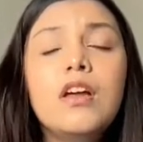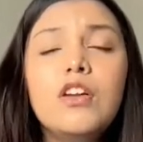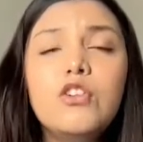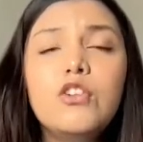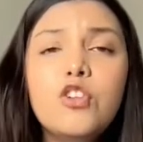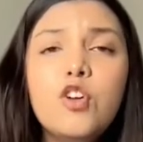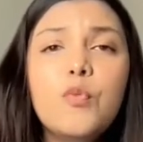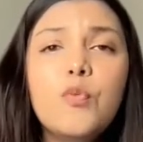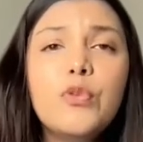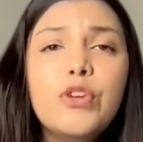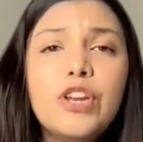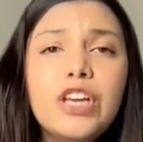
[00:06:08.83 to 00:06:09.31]

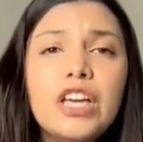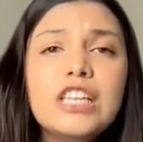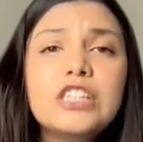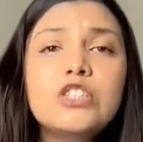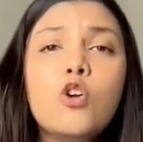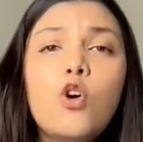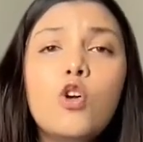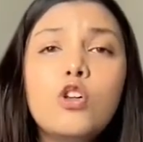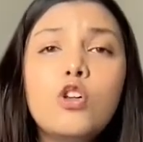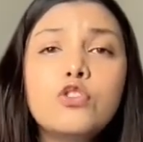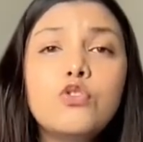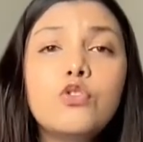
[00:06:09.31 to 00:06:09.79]
Turmeric is
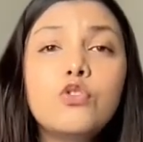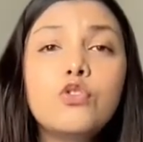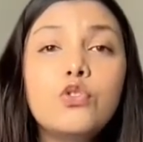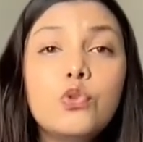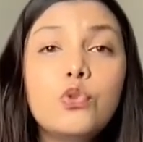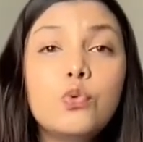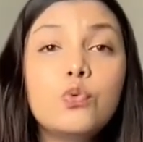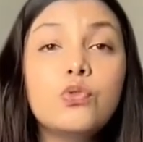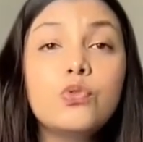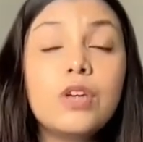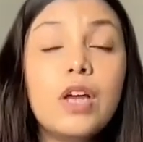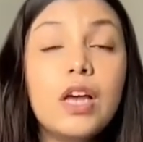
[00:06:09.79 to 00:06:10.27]
also
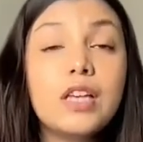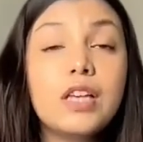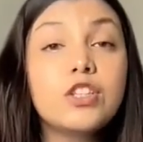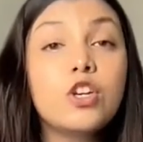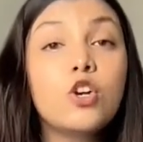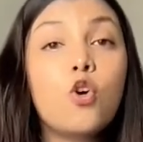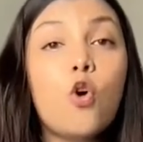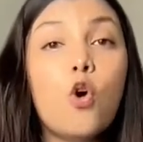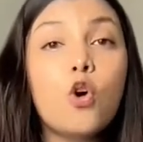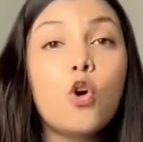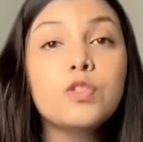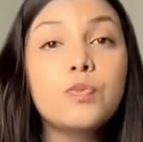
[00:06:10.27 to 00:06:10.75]
used as a
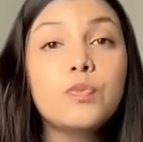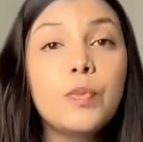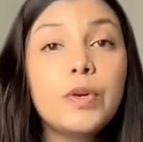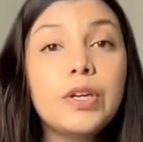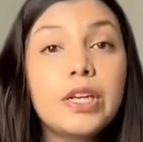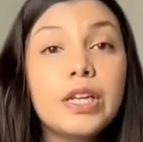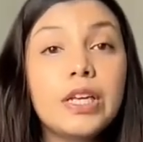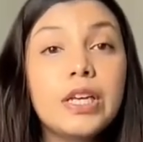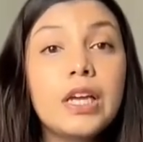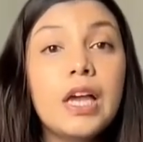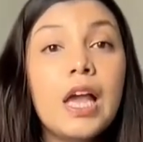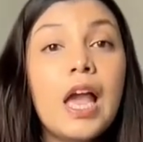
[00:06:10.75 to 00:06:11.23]

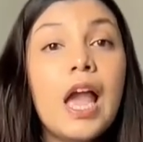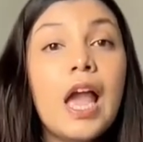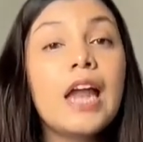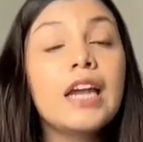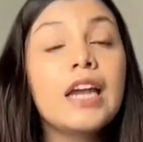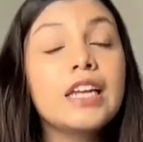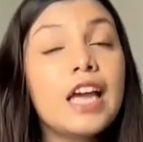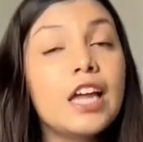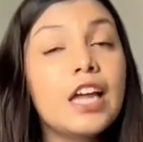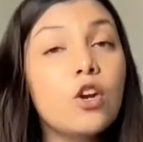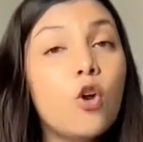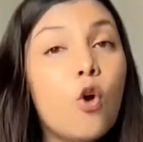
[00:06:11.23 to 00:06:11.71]
cosmetic
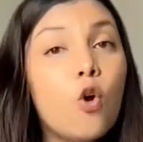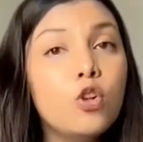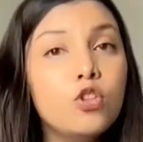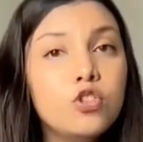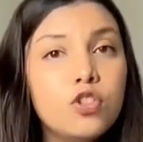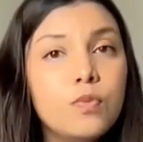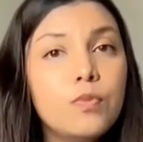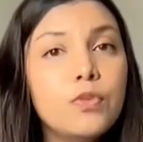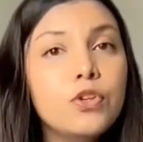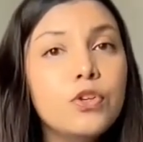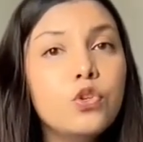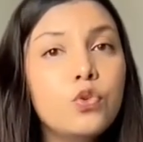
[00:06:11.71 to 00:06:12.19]
and can
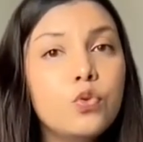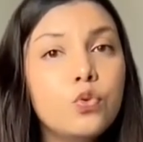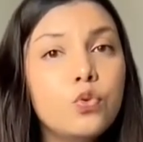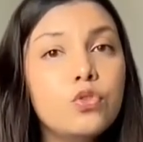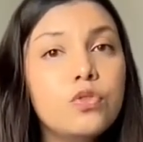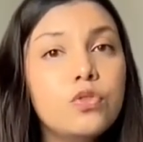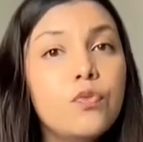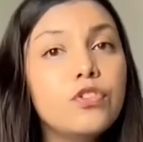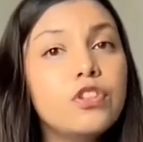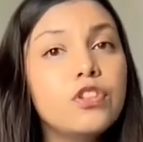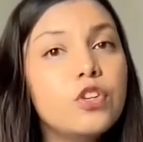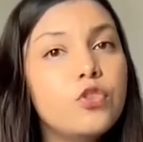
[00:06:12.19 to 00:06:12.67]
also be
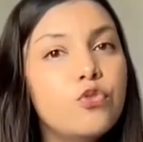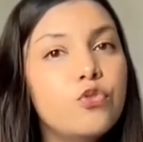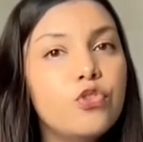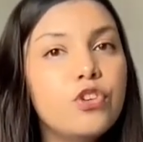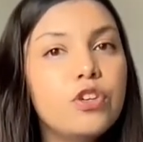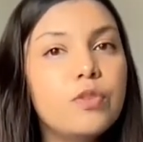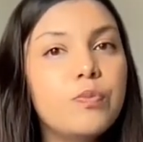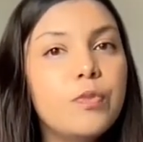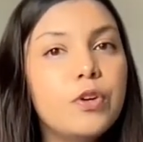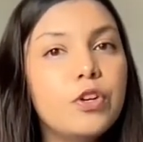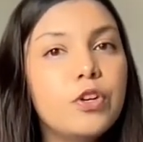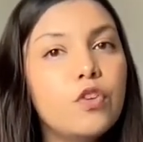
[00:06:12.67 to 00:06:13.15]
used for the
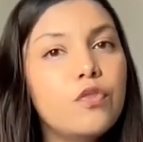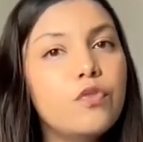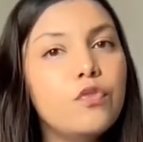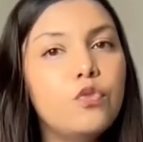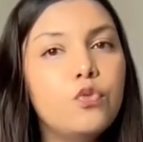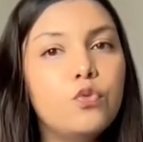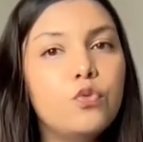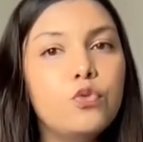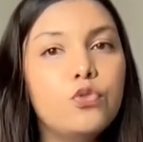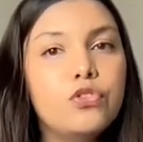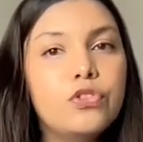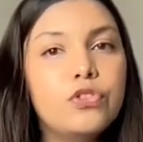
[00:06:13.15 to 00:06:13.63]
treatment of
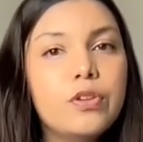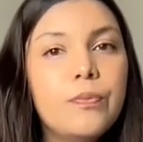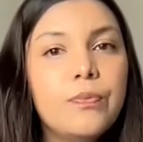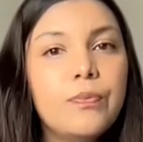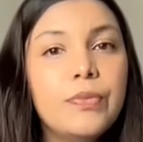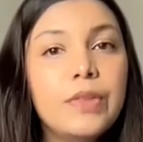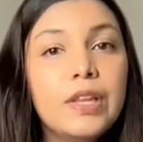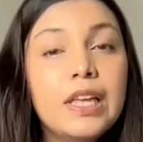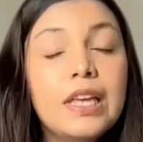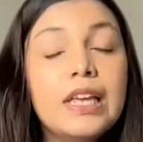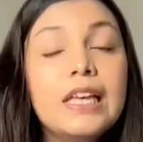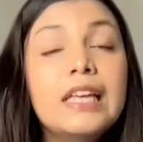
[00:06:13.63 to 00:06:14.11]
wounds.
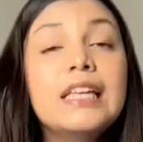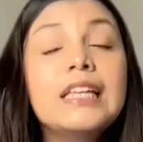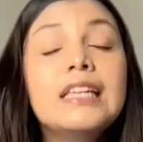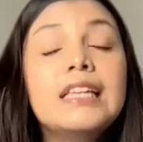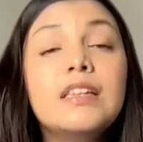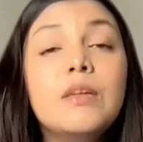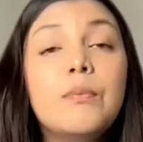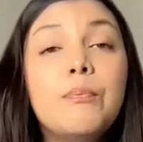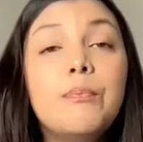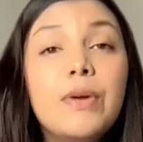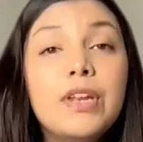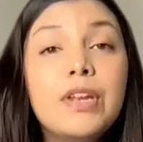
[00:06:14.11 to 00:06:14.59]

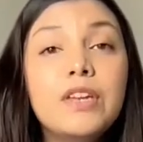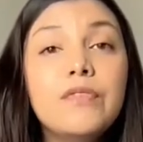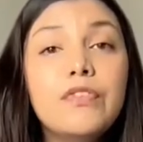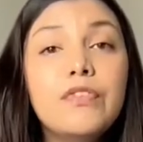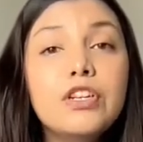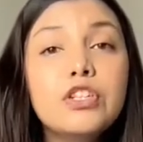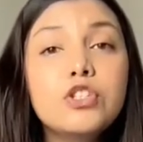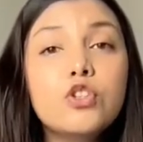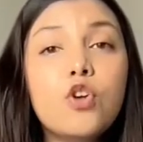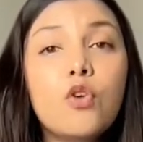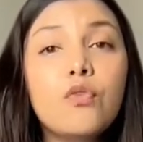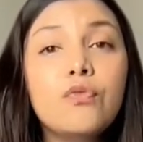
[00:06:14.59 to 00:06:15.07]
The
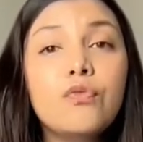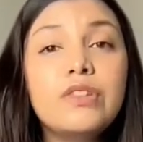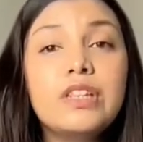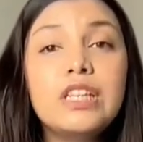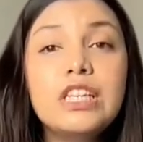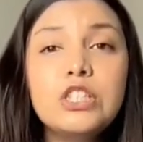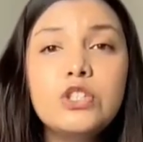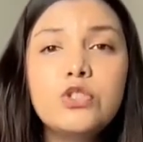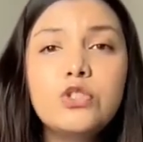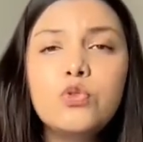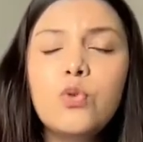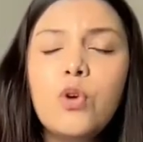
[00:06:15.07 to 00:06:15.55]
benefits of
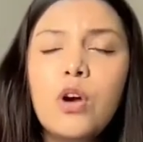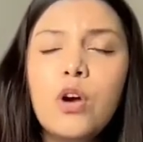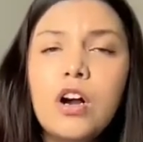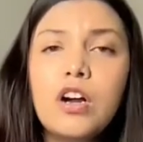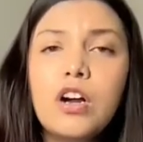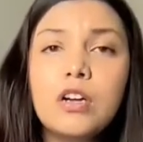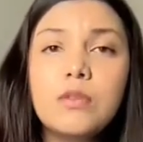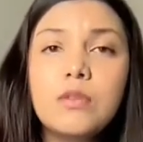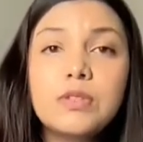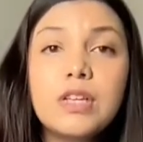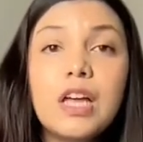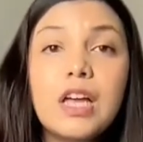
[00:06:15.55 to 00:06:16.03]
these two
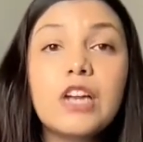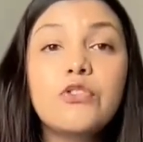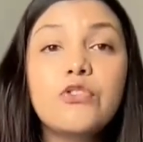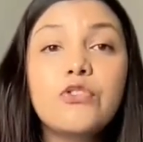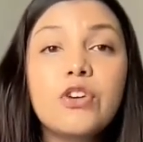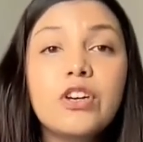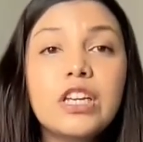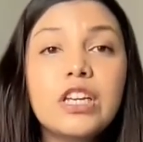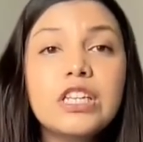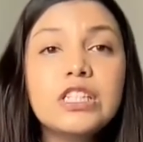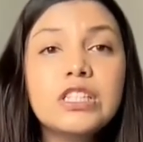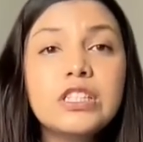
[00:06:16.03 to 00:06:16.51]
herbs are
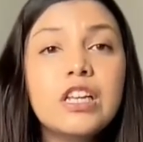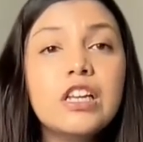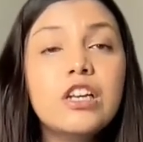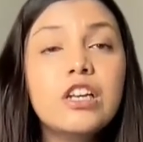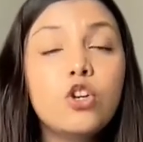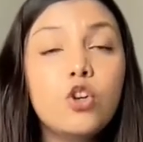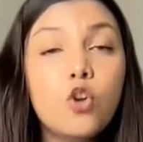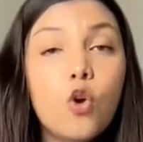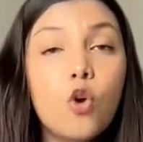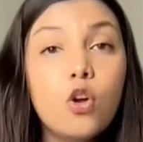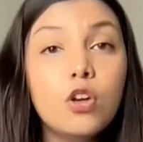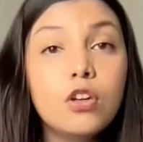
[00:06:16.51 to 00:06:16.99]
traditional
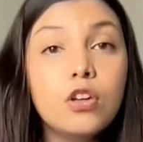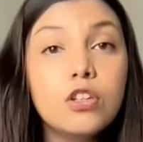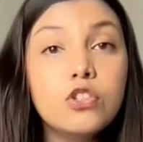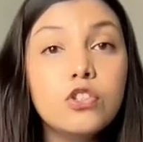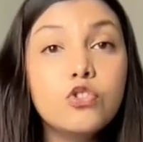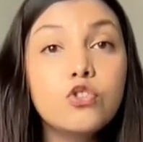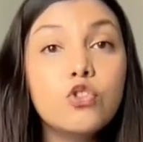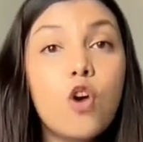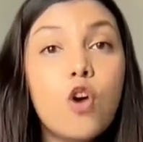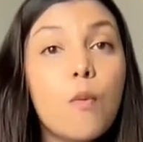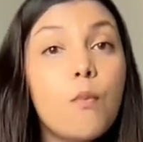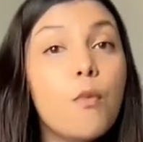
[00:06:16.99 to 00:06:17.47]
knowledge
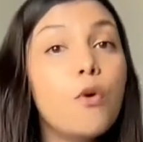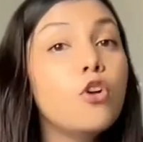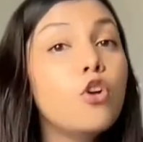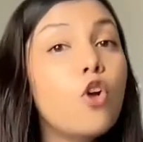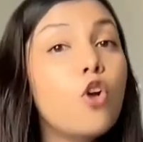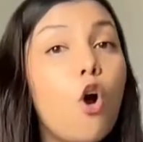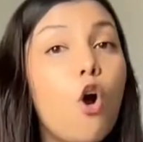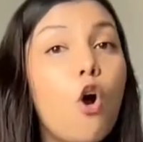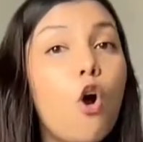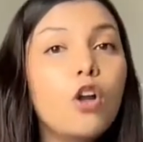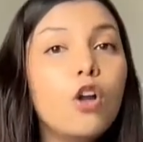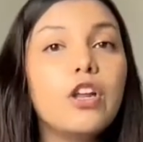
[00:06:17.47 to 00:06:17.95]
common
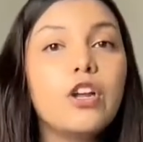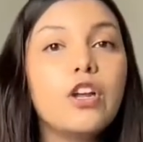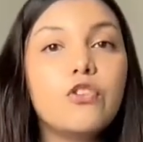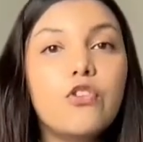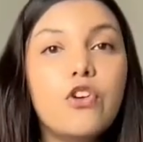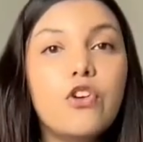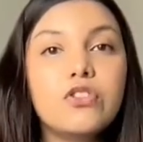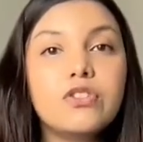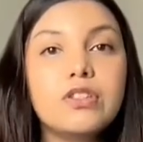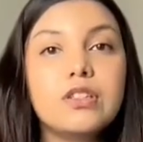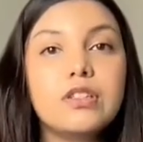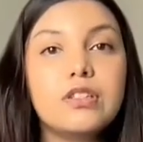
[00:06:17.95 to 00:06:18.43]
all
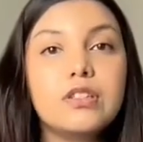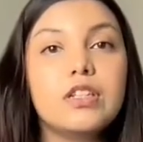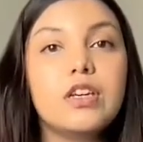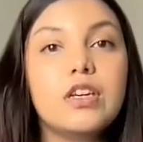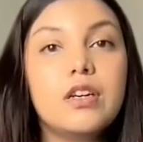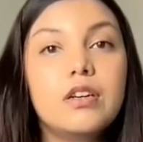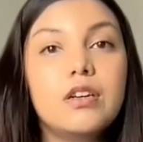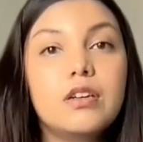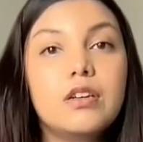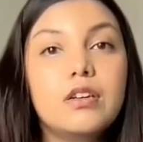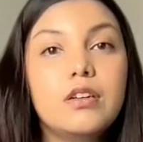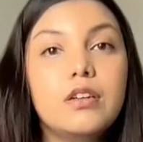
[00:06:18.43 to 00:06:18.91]
across
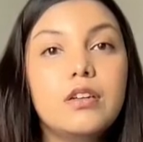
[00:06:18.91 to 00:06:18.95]
India.